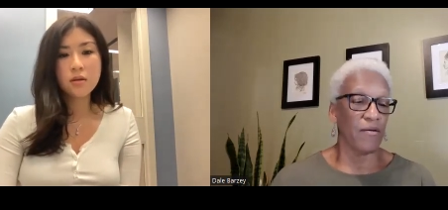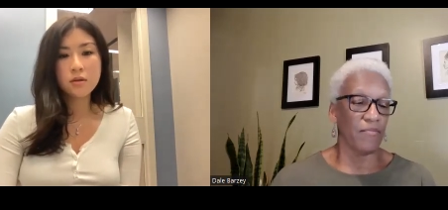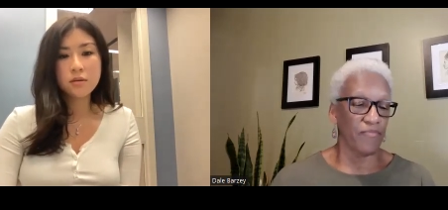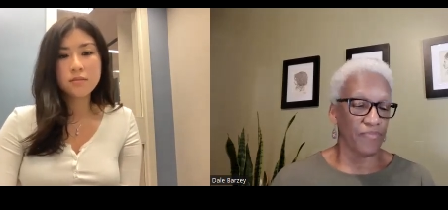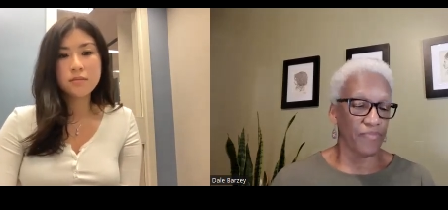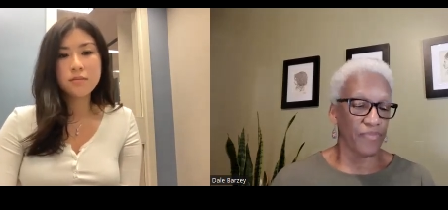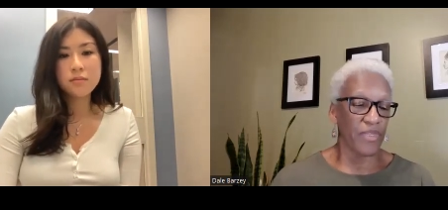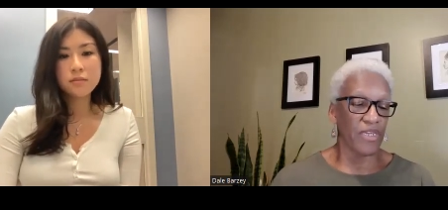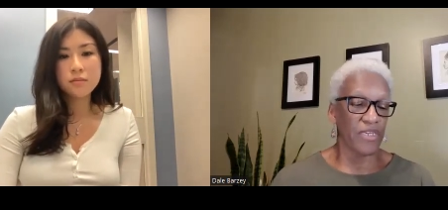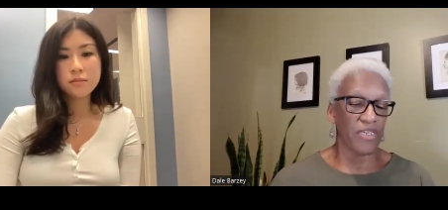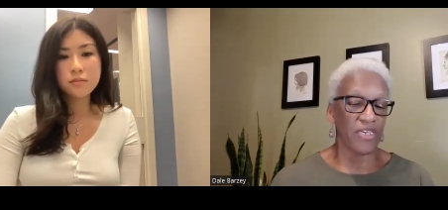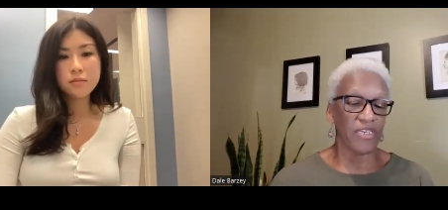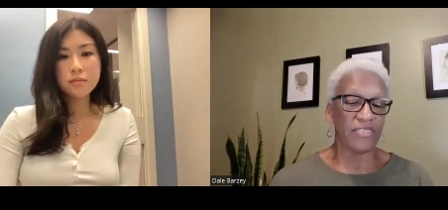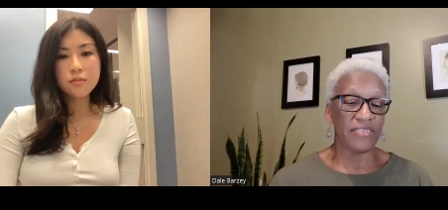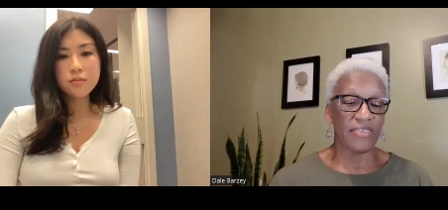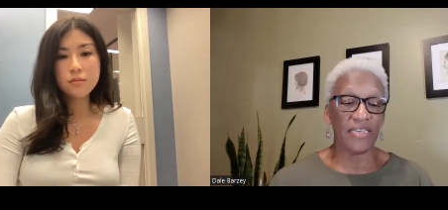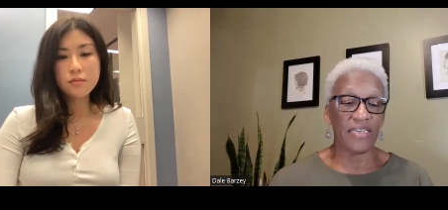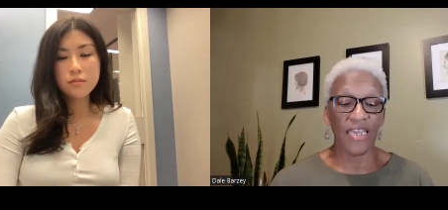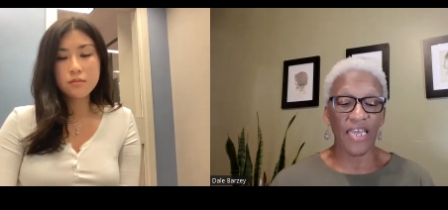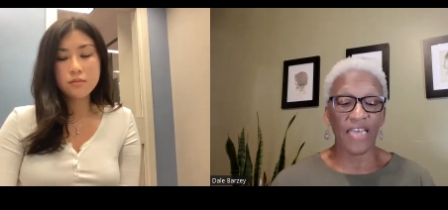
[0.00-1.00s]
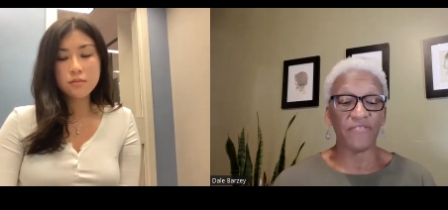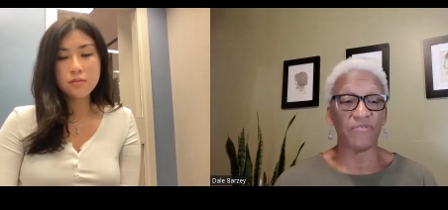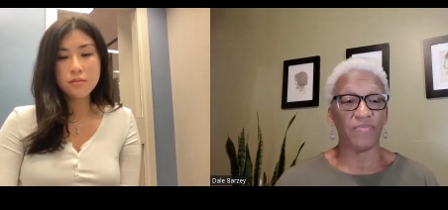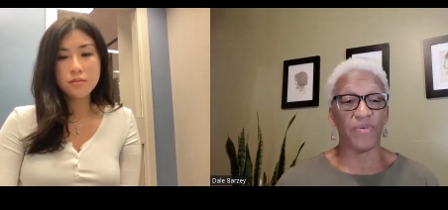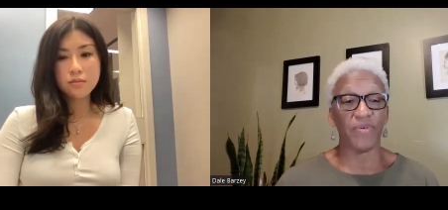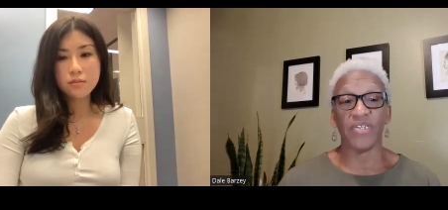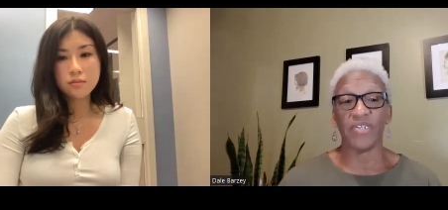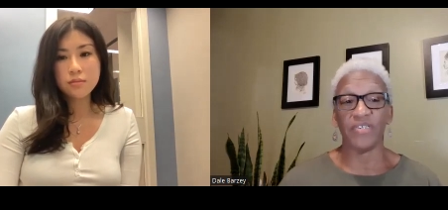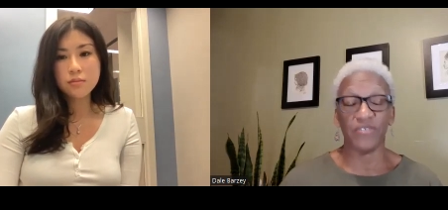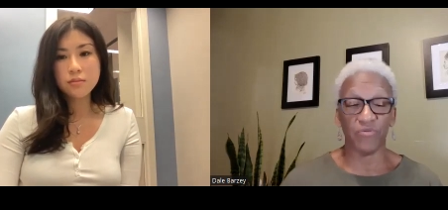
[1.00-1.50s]
Speaker 1: um, nursing
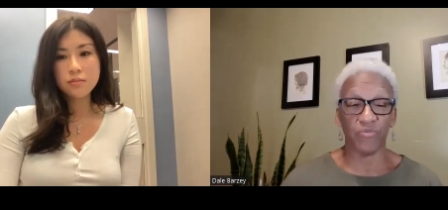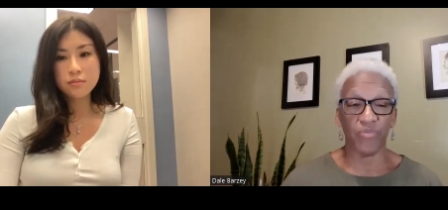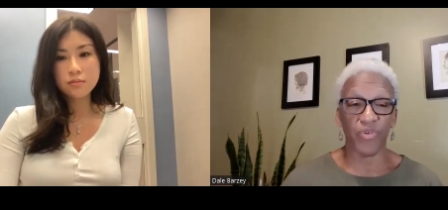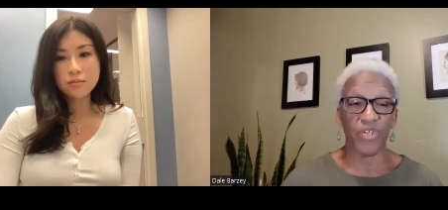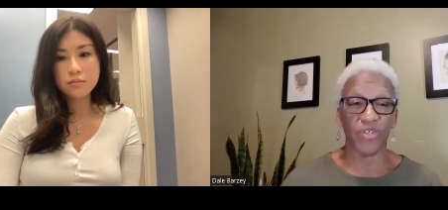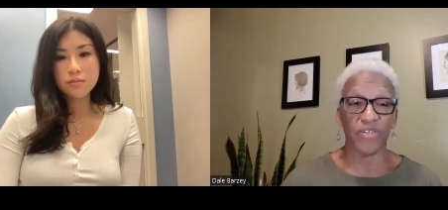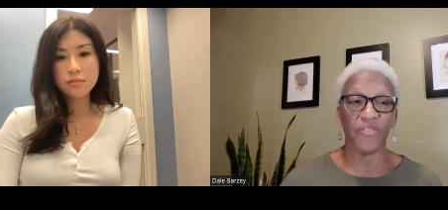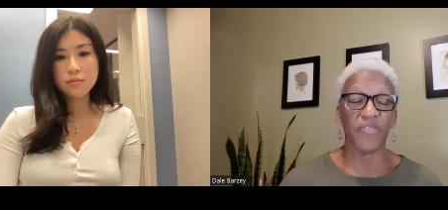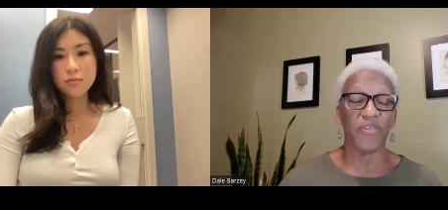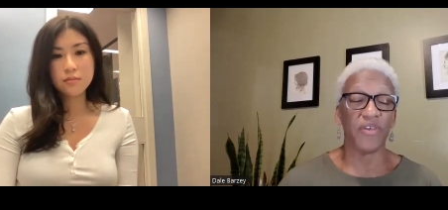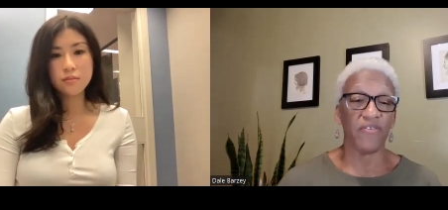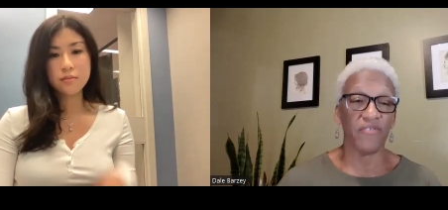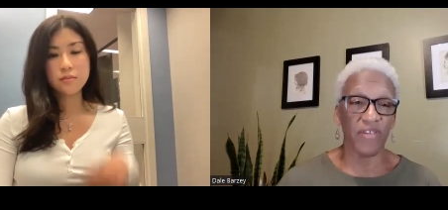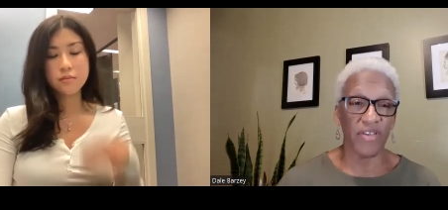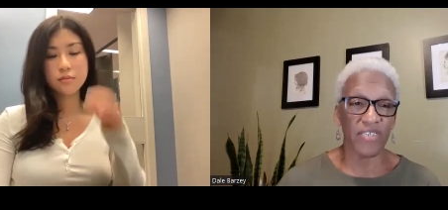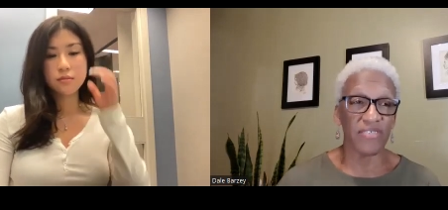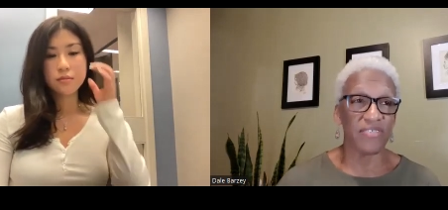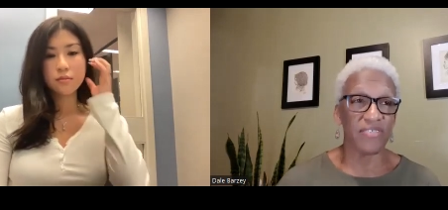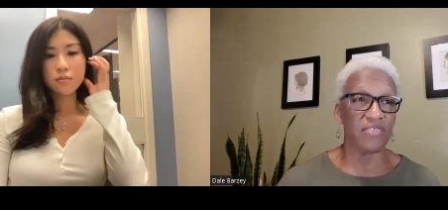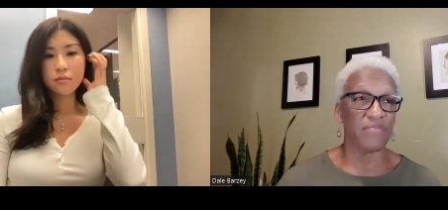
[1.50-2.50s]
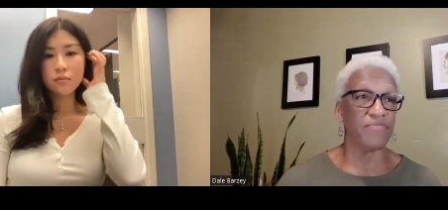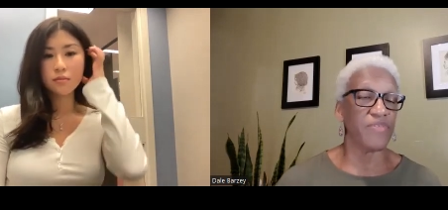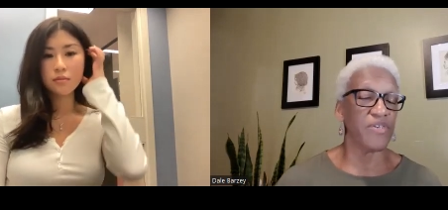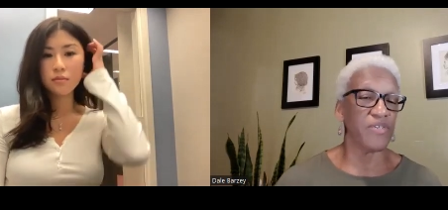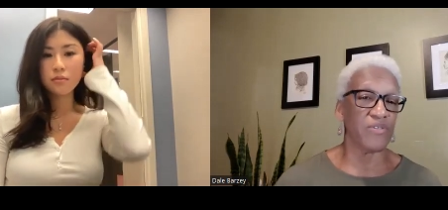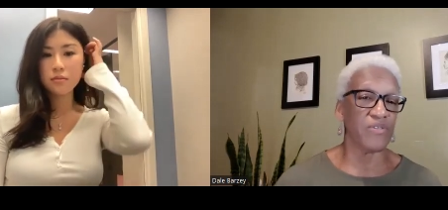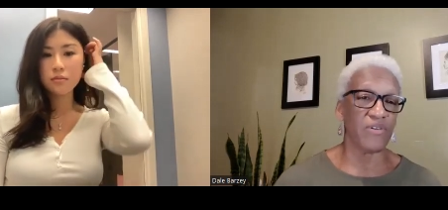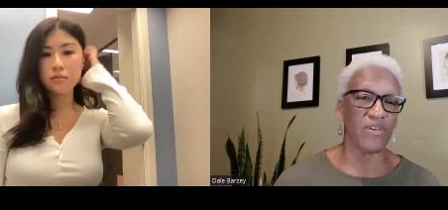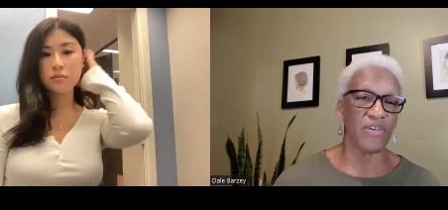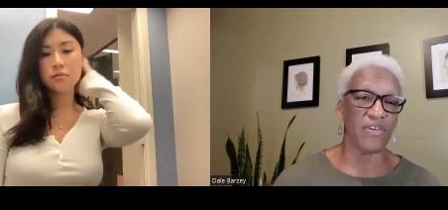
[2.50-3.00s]
lifespan has been, there is
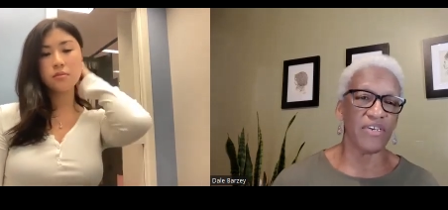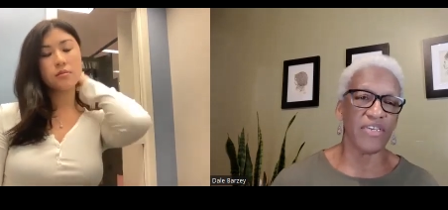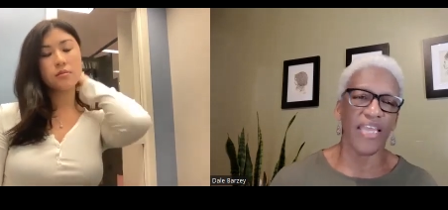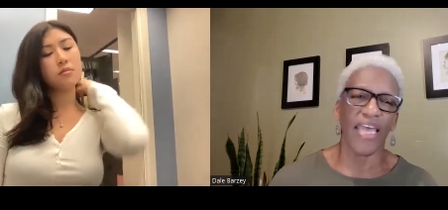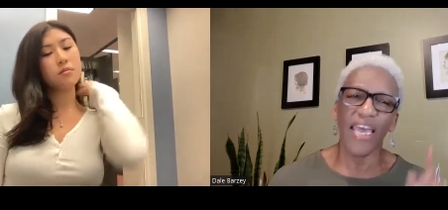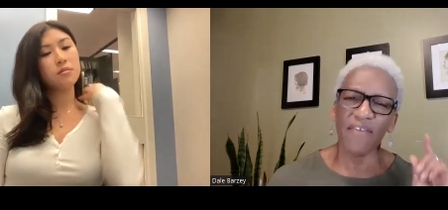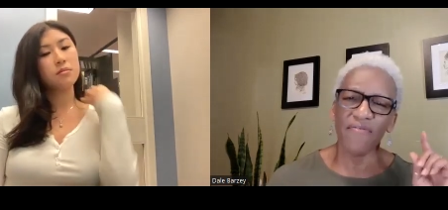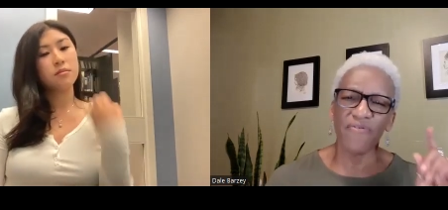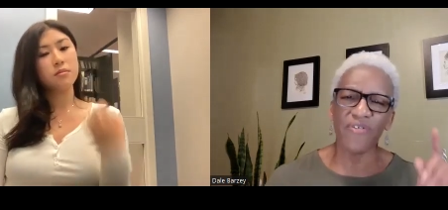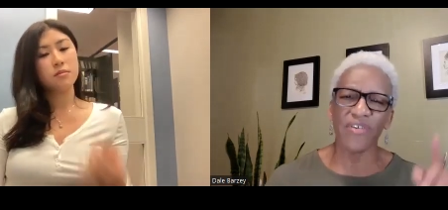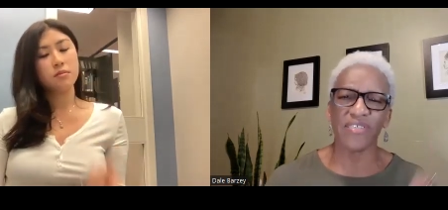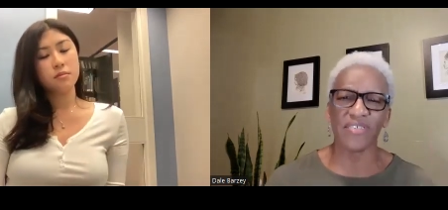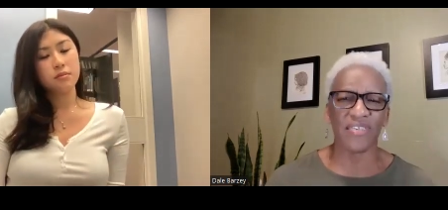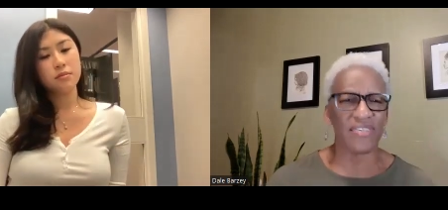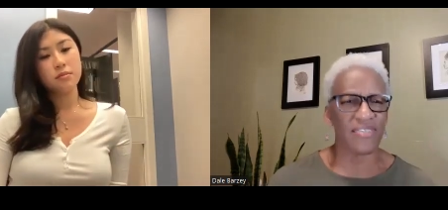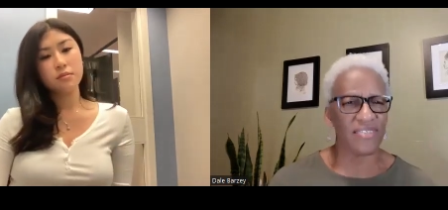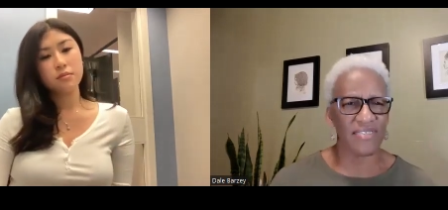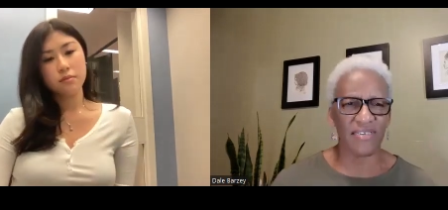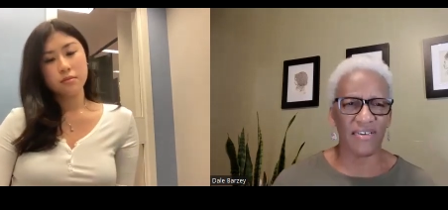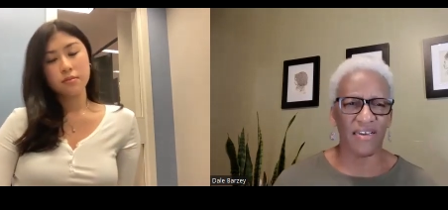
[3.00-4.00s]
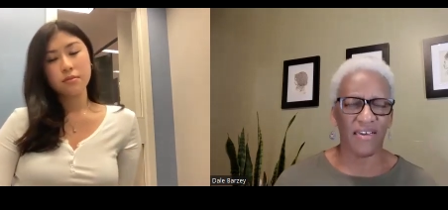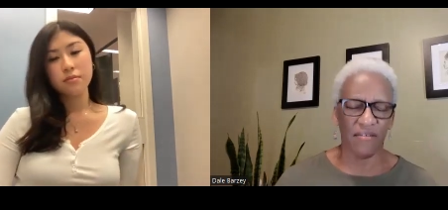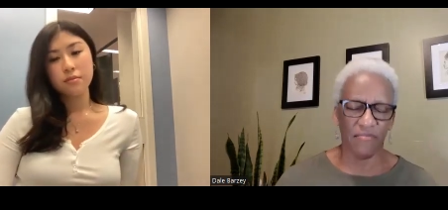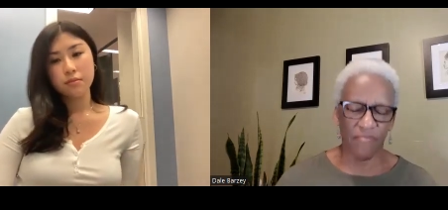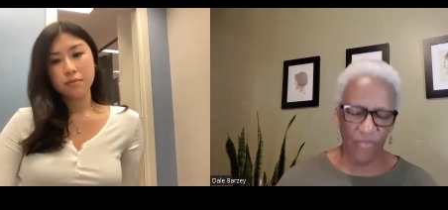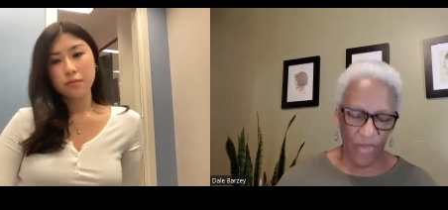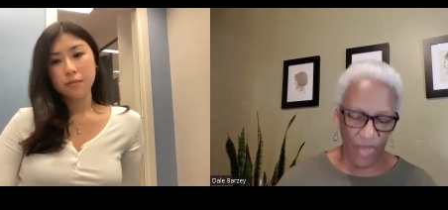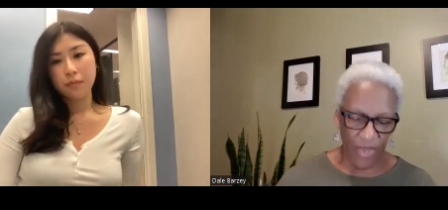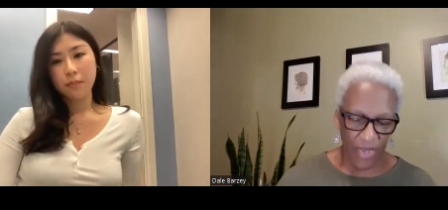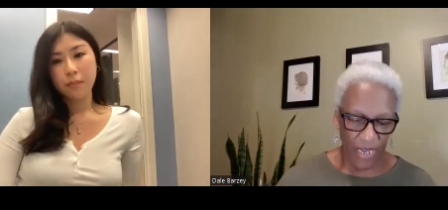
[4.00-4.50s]
something to learn every single
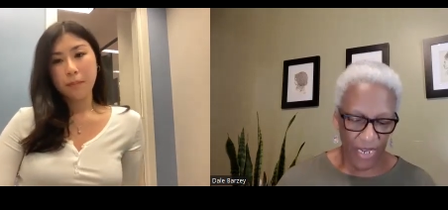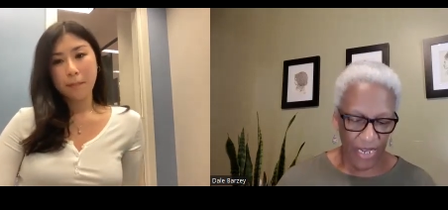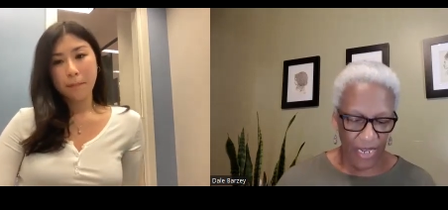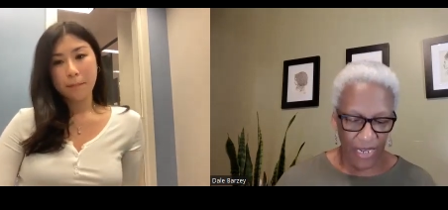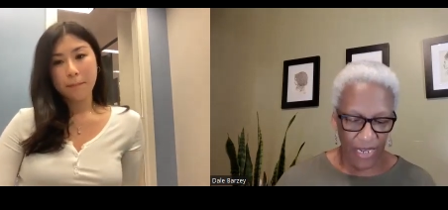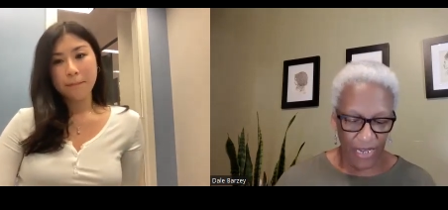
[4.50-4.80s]
time.